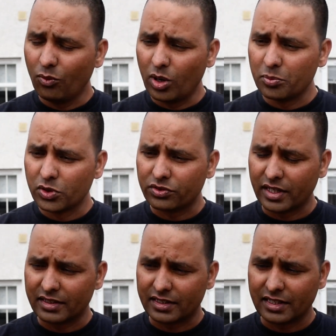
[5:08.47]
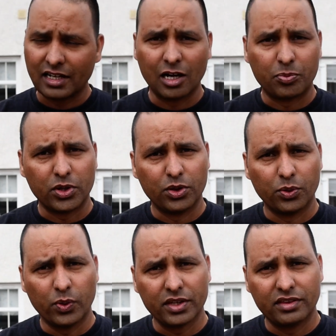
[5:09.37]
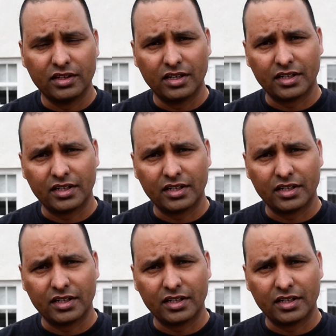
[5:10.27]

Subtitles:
one more thing that can help you with